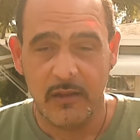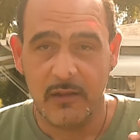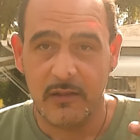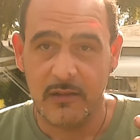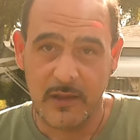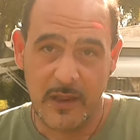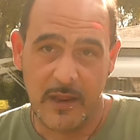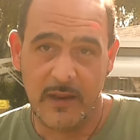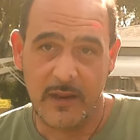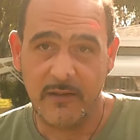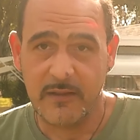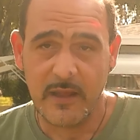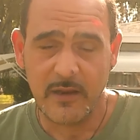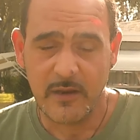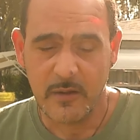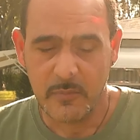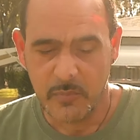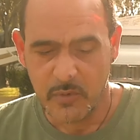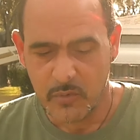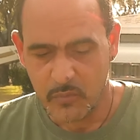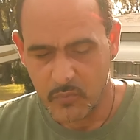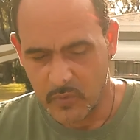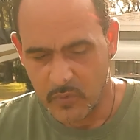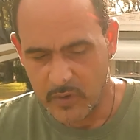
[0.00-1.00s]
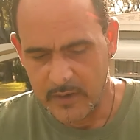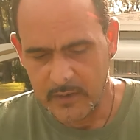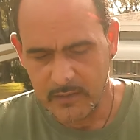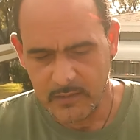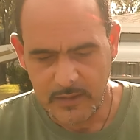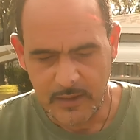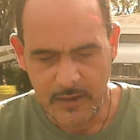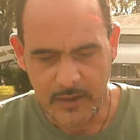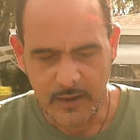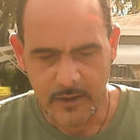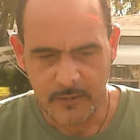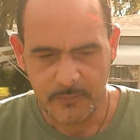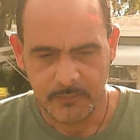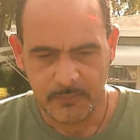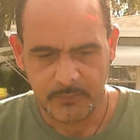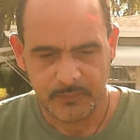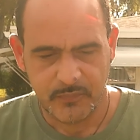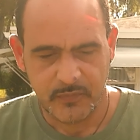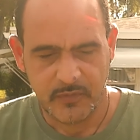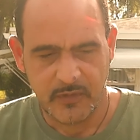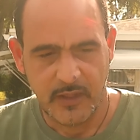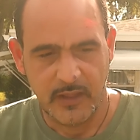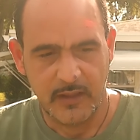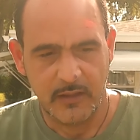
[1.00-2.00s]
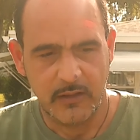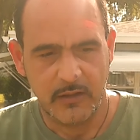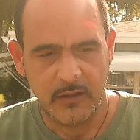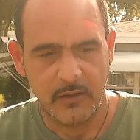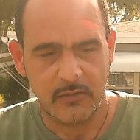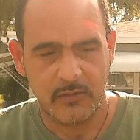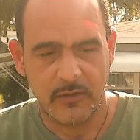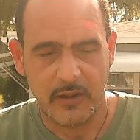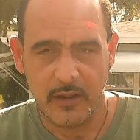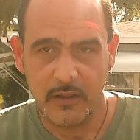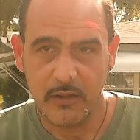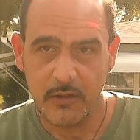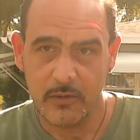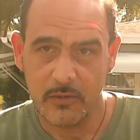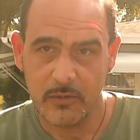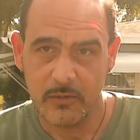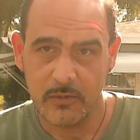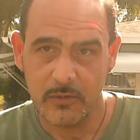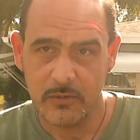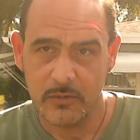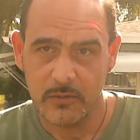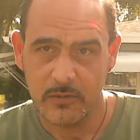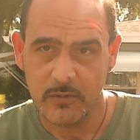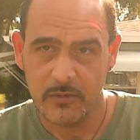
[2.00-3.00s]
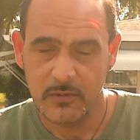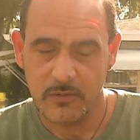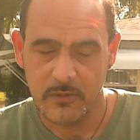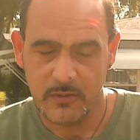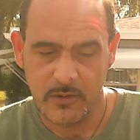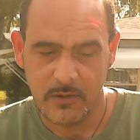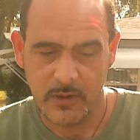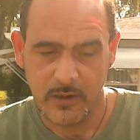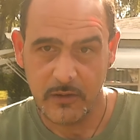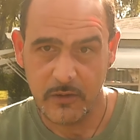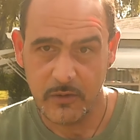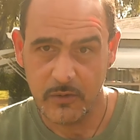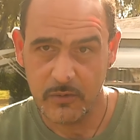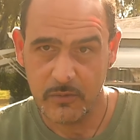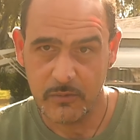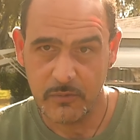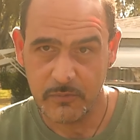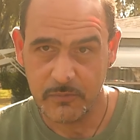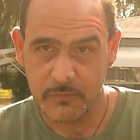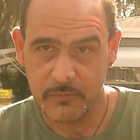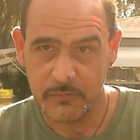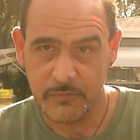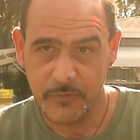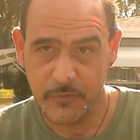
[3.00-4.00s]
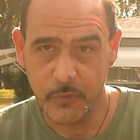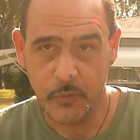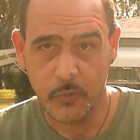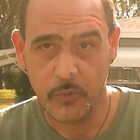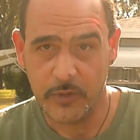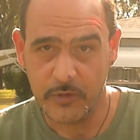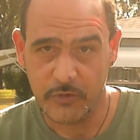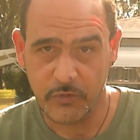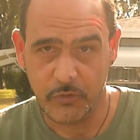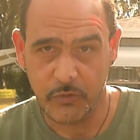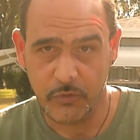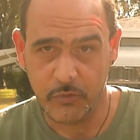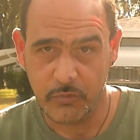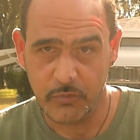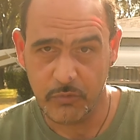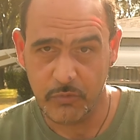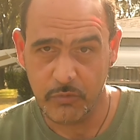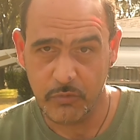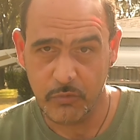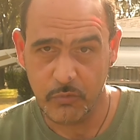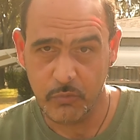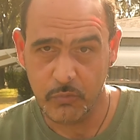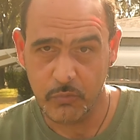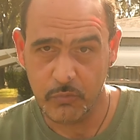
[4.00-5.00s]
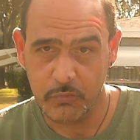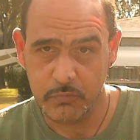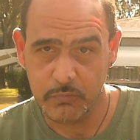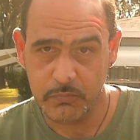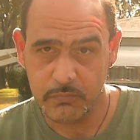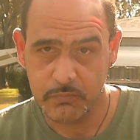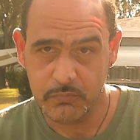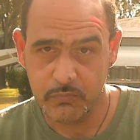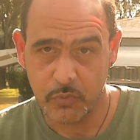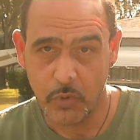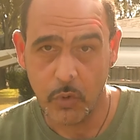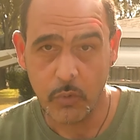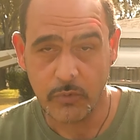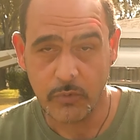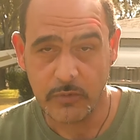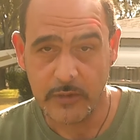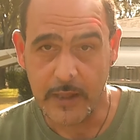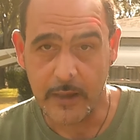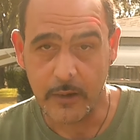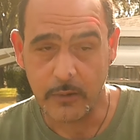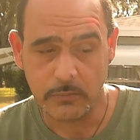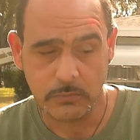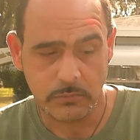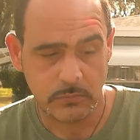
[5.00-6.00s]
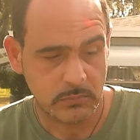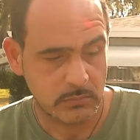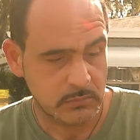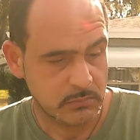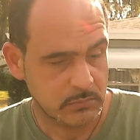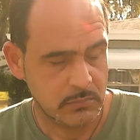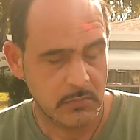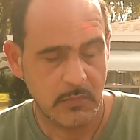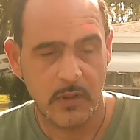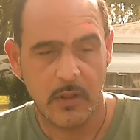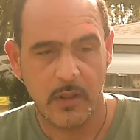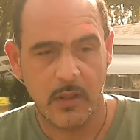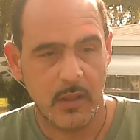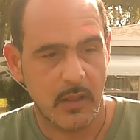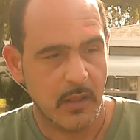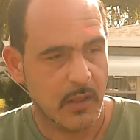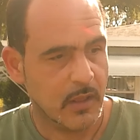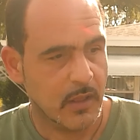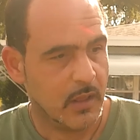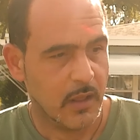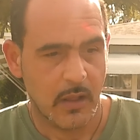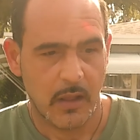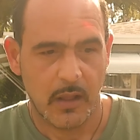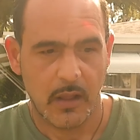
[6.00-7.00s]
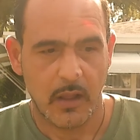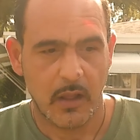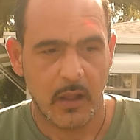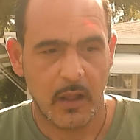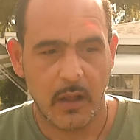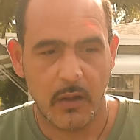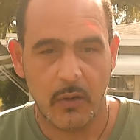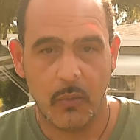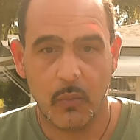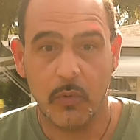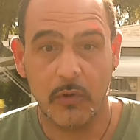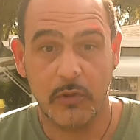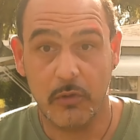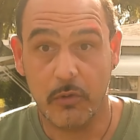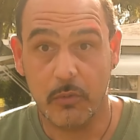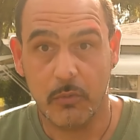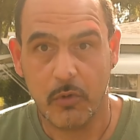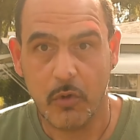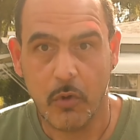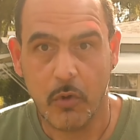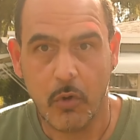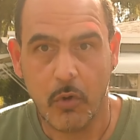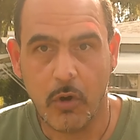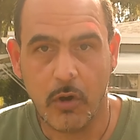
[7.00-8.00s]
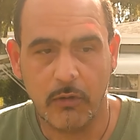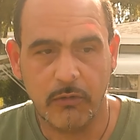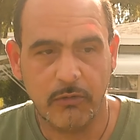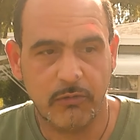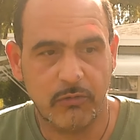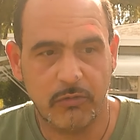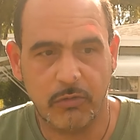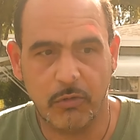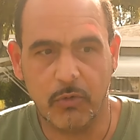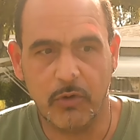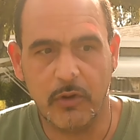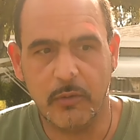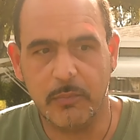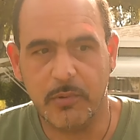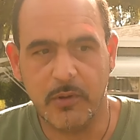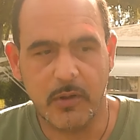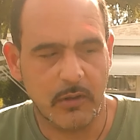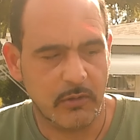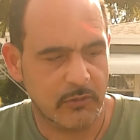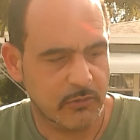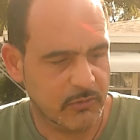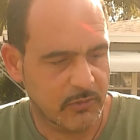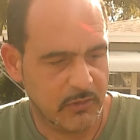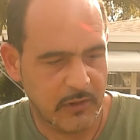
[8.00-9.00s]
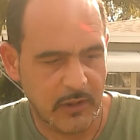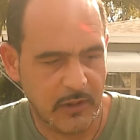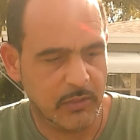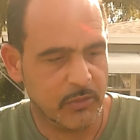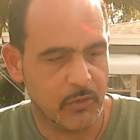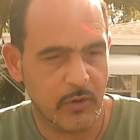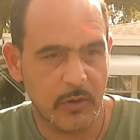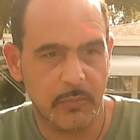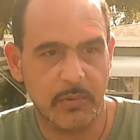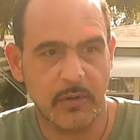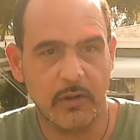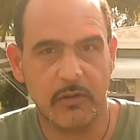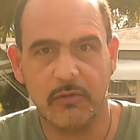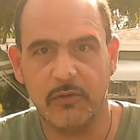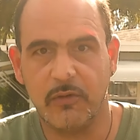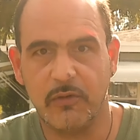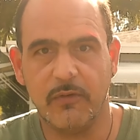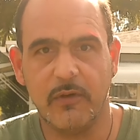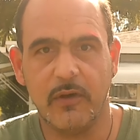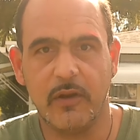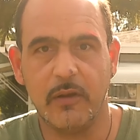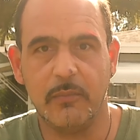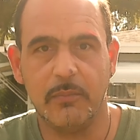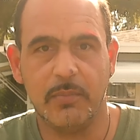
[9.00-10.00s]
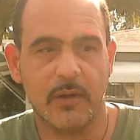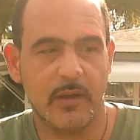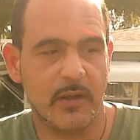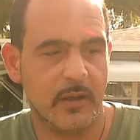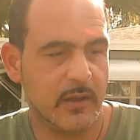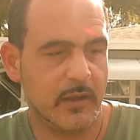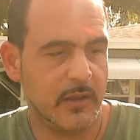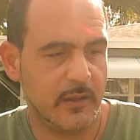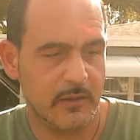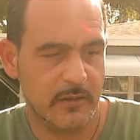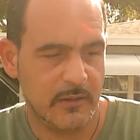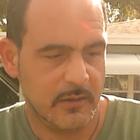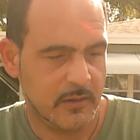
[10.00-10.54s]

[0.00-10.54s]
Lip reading: take that number, write it down, take your fuel that you wrote down, what you cost, $30. Take $30 divided by